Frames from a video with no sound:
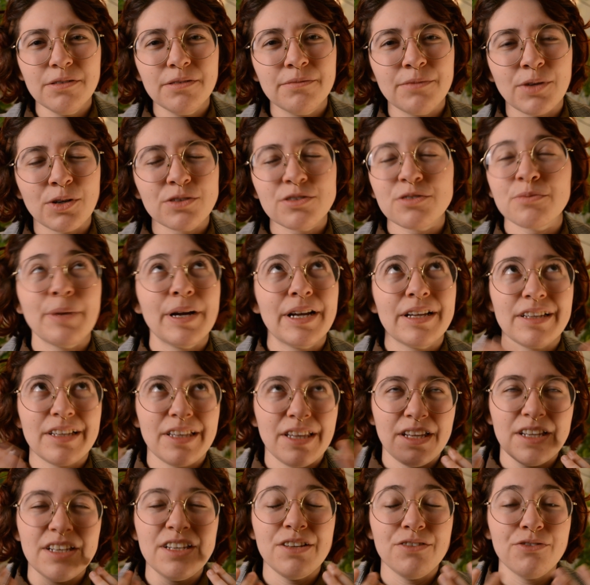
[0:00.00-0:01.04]
or smile and the
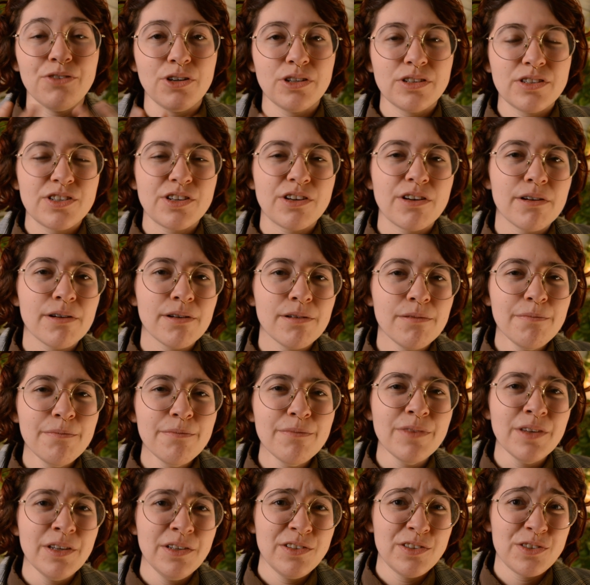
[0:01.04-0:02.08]
default.
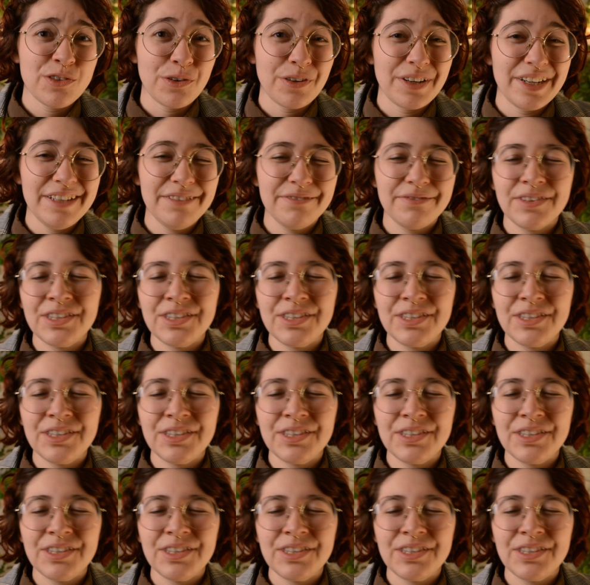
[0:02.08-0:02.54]
Sorry.